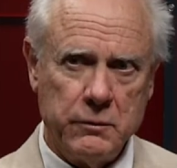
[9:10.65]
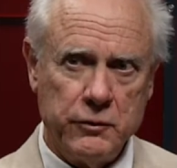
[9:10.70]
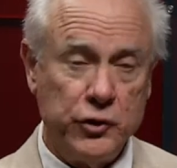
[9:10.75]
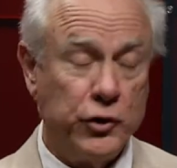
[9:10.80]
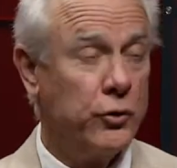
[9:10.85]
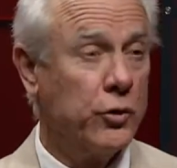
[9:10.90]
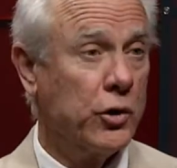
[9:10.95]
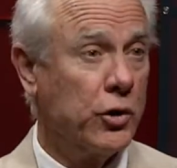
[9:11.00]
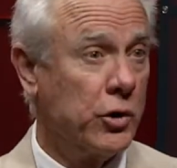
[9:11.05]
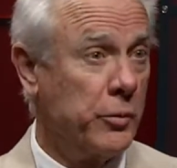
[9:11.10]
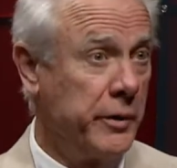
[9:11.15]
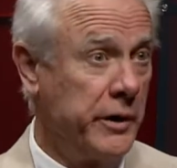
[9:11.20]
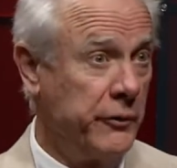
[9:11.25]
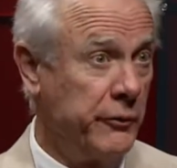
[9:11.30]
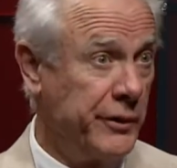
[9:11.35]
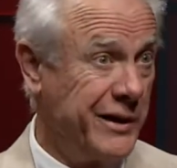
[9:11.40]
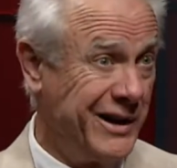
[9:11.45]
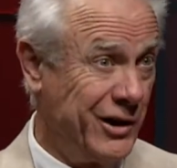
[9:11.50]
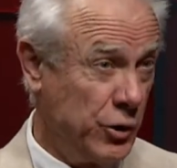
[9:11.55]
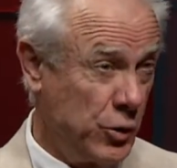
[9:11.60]
do urban
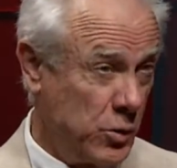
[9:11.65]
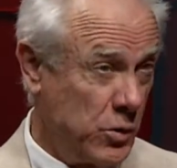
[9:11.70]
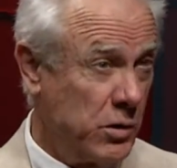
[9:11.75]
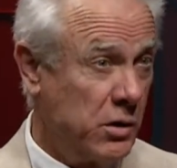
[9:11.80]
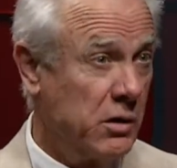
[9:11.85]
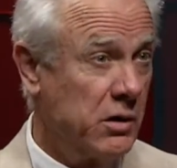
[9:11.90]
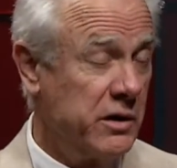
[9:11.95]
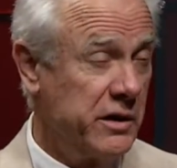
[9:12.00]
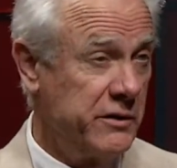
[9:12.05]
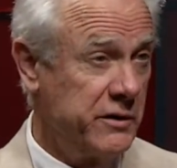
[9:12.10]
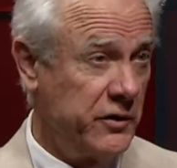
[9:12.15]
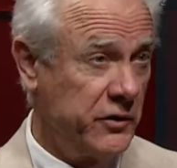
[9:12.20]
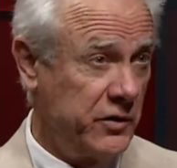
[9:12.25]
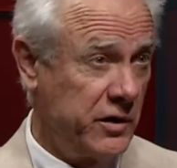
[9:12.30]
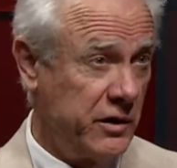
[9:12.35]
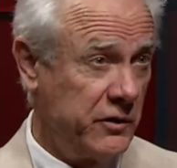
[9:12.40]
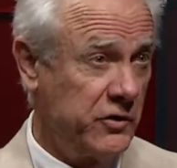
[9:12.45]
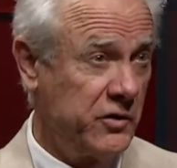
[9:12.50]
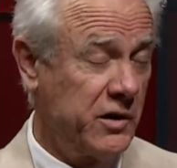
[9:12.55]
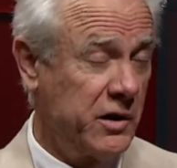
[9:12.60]
renewal in the mm -hmm.
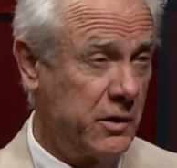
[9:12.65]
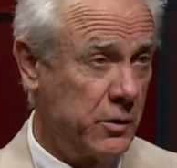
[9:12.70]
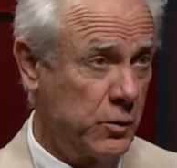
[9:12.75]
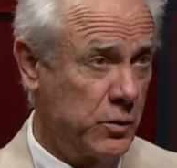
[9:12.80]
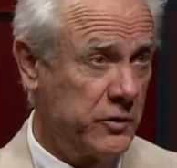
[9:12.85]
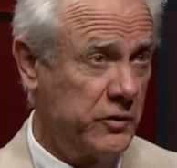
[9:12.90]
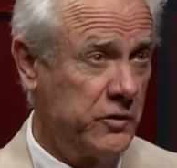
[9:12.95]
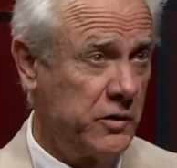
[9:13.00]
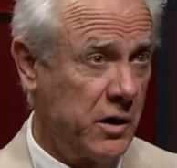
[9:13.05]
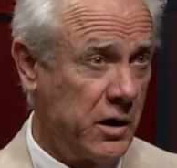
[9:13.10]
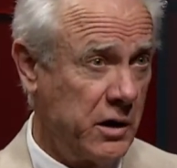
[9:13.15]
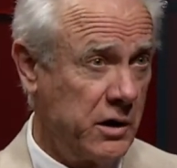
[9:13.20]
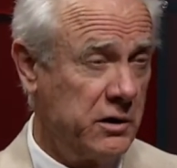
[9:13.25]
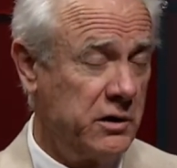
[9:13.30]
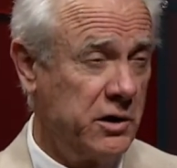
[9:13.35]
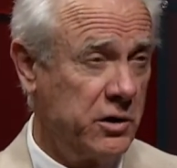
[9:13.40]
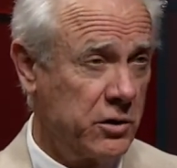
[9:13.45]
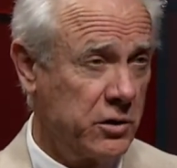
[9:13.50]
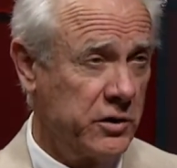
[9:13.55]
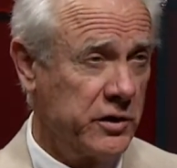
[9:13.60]
sense that it was done in
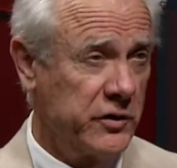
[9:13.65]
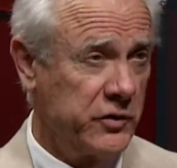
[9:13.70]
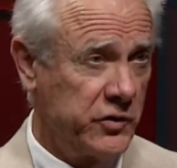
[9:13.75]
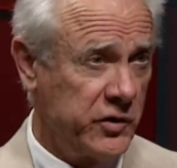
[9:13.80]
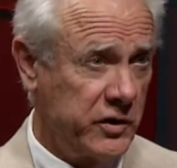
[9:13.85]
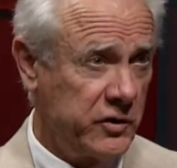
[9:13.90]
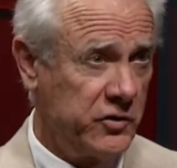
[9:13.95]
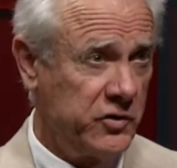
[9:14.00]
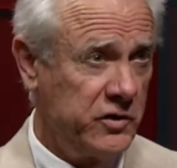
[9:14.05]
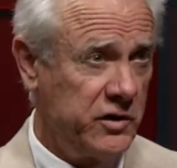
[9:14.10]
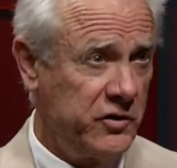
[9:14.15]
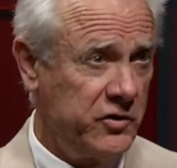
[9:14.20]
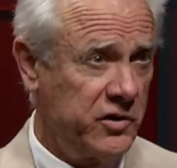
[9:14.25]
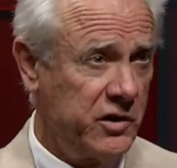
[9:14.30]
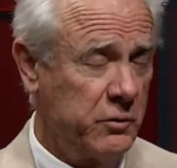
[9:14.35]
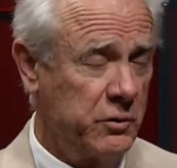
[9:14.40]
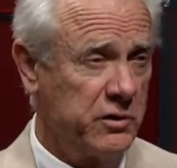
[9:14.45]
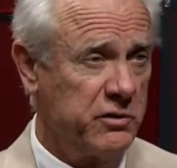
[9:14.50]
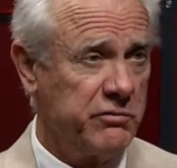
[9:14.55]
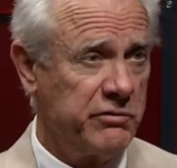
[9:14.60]
the early 60s
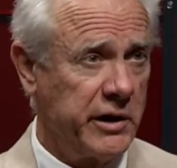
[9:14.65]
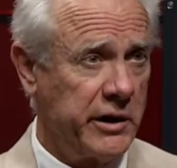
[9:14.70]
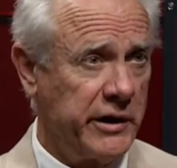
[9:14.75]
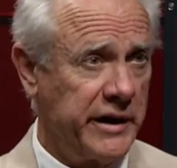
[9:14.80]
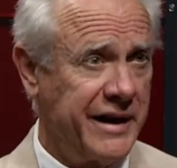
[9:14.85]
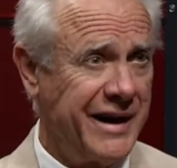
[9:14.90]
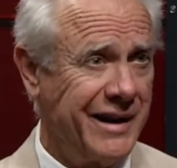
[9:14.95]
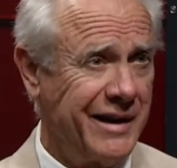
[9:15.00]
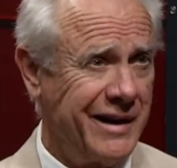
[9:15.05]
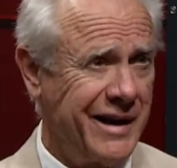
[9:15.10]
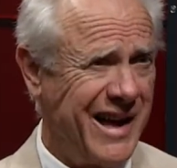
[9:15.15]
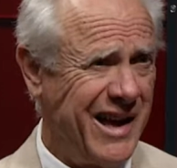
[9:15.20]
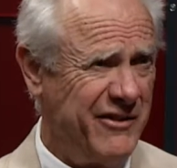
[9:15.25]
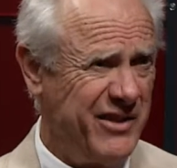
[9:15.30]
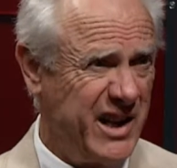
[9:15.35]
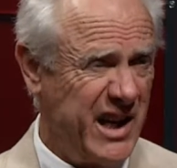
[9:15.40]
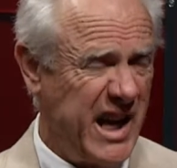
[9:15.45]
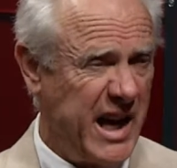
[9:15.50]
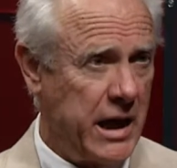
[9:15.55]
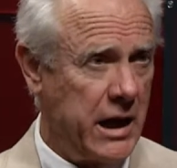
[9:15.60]
that was very
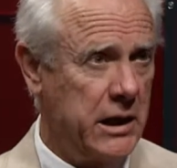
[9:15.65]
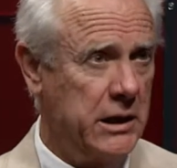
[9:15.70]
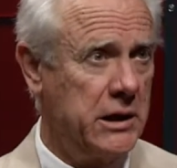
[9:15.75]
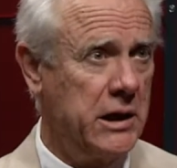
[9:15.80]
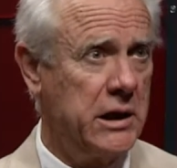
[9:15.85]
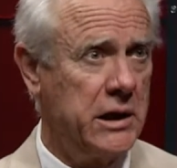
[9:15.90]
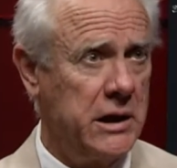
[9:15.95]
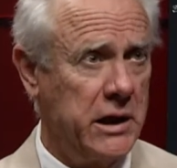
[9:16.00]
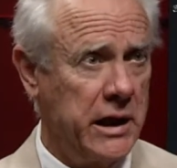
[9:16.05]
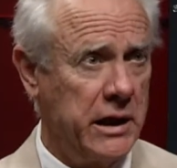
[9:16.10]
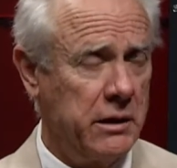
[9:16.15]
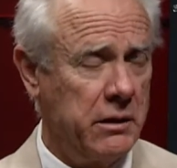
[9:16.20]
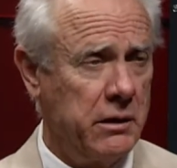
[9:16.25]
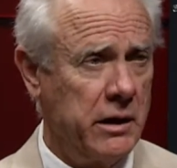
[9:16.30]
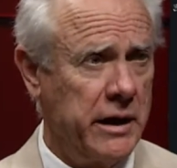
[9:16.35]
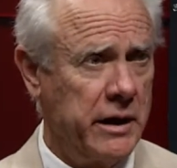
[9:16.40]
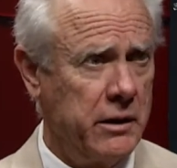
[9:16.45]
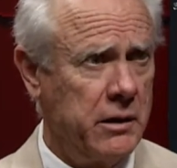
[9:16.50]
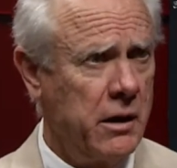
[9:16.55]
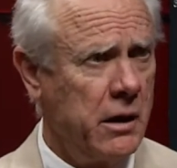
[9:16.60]
heavy-handed and,
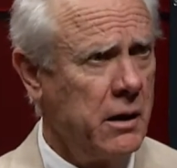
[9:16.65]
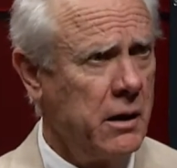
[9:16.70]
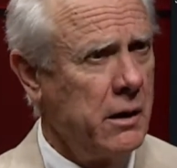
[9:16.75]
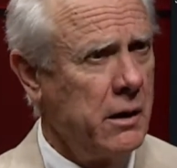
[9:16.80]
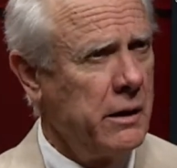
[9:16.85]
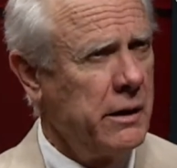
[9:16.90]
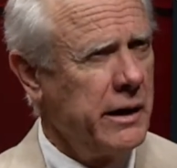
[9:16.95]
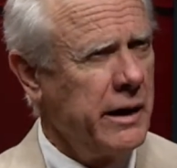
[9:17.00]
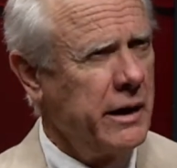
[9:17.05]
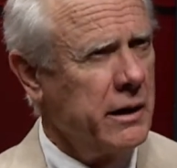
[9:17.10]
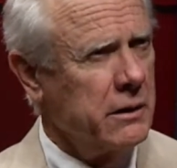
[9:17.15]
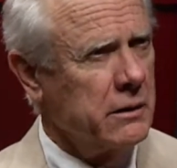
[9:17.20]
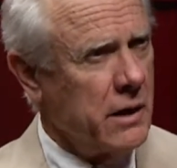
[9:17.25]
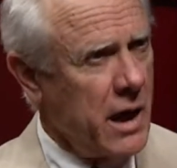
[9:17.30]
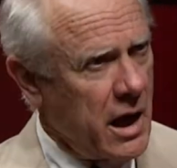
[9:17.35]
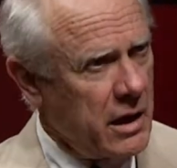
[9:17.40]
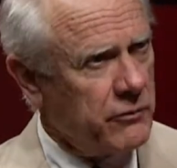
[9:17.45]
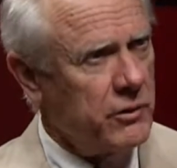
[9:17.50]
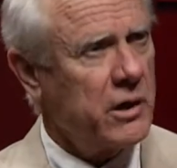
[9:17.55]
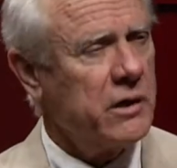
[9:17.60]
and and a
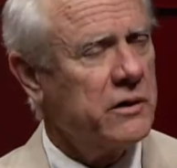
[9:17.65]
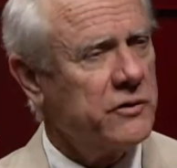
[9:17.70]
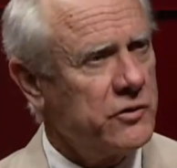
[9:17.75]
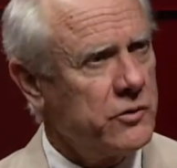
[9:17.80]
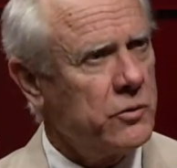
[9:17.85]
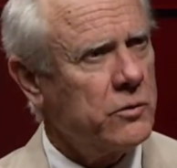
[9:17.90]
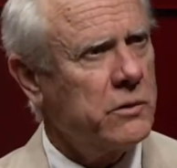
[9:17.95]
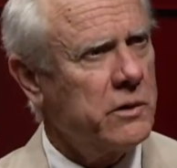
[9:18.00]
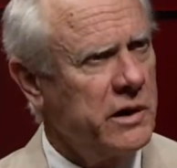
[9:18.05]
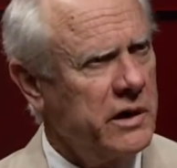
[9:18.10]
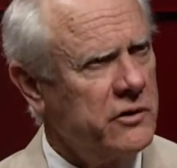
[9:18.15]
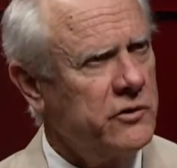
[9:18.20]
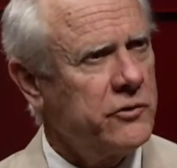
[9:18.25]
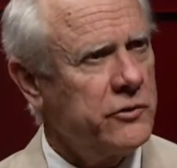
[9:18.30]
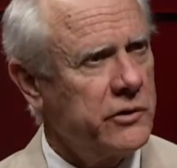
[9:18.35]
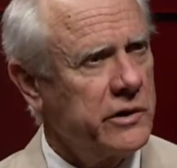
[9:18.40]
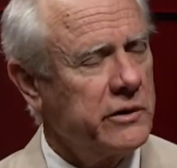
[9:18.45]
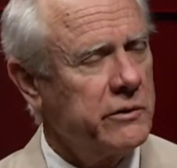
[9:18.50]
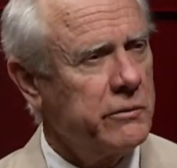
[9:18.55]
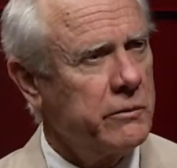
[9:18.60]
lot of our
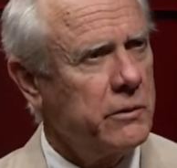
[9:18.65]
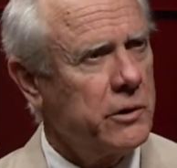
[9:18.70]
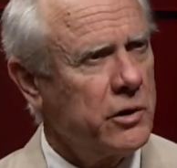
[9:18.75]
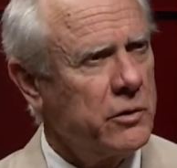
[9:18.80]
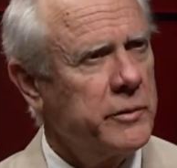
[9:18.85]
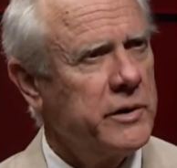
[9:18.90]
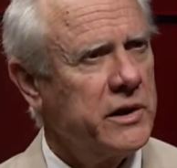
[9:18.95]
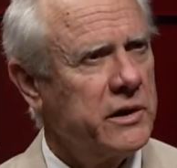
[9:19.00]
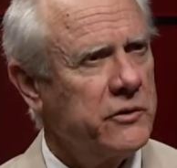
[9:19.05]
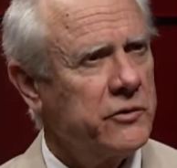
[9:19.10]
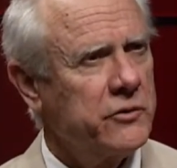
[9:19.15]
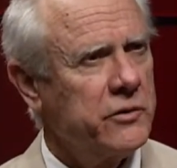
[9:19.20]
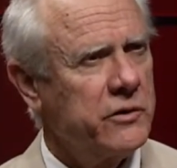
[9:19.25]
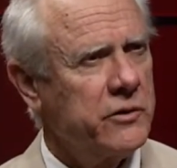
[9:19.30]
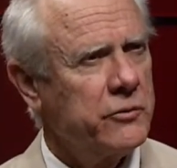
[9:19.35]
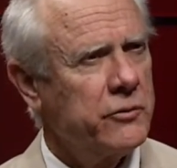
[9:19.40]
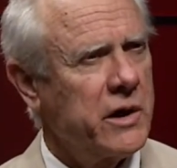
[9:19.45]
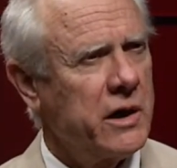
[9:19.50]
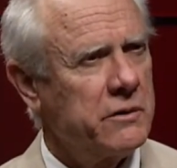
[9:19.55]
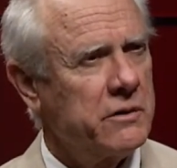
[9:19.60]
history, urban history
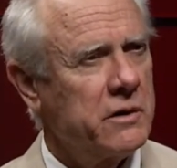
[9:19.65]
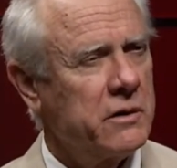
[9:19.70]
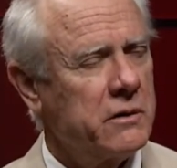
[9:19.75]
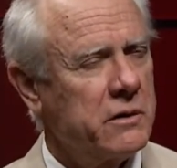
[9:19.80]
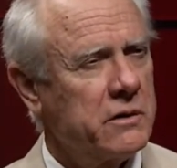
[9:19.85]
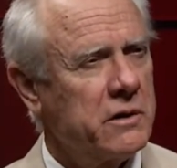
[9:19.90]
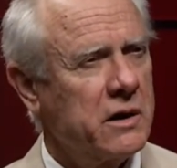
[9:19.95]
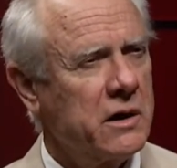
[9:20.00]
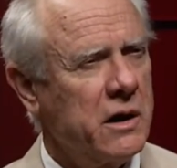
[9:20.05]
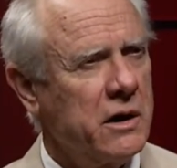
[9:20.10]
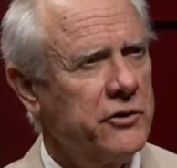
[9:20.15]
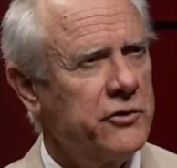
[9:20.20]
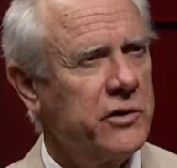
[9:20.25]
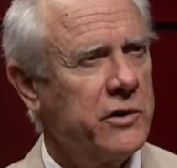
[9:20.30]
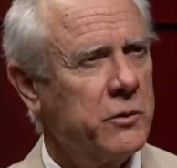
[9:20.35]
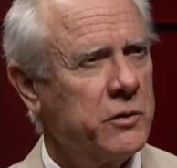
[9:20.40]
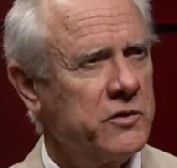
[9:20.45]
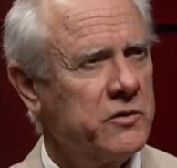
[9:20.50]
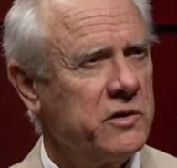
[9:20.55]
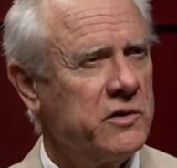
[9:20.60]
throughout the, the country
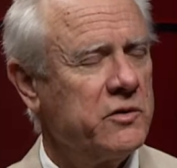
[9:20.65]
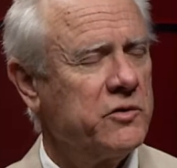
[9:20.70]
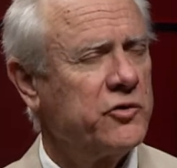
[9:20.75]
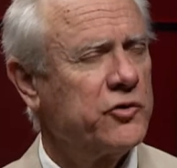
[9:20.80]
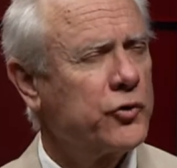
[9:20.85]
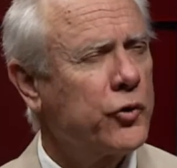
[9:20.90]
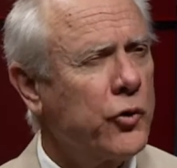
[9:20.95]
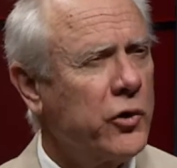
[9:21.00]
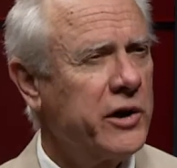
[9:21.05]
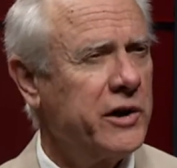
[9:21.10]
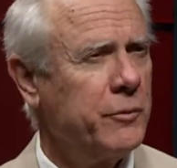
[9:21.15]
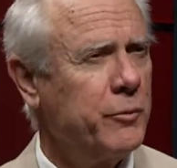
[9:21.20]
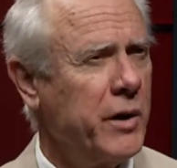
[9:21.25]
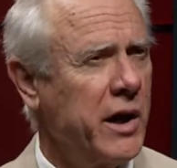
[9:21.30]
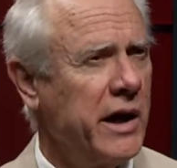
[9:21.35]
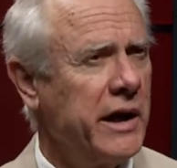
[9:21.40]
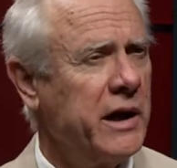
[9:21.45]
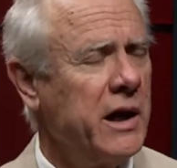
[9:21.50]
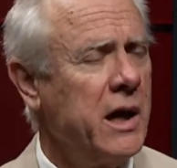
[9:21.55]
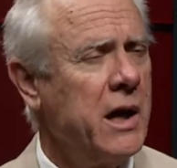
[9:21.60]
was destroyed
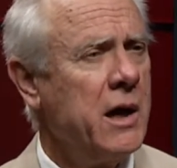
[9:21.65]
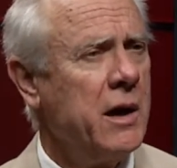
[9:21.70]
by,